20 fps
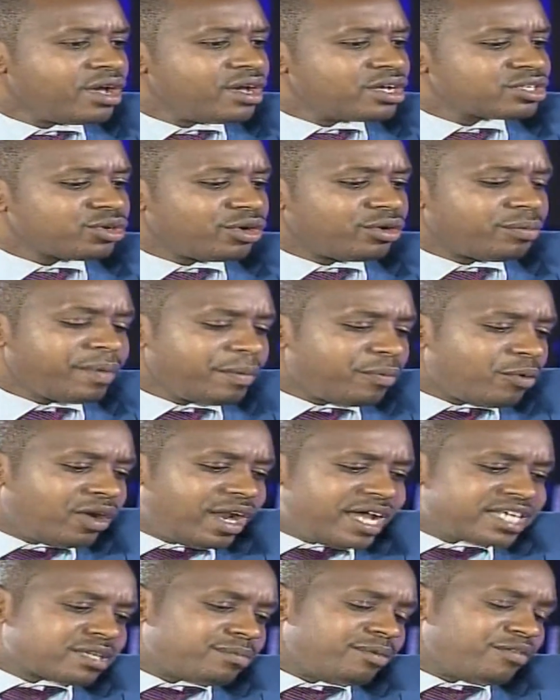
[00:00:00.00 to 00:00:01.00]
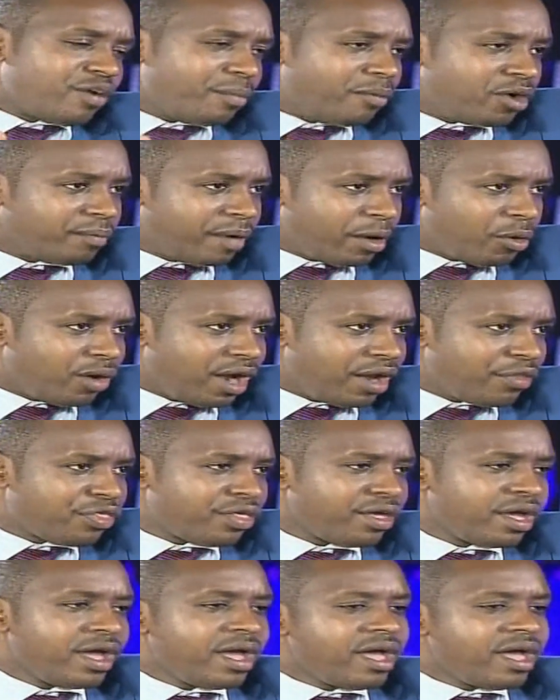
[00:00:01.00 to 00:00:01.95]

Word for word: So people ask me for, about my wealth.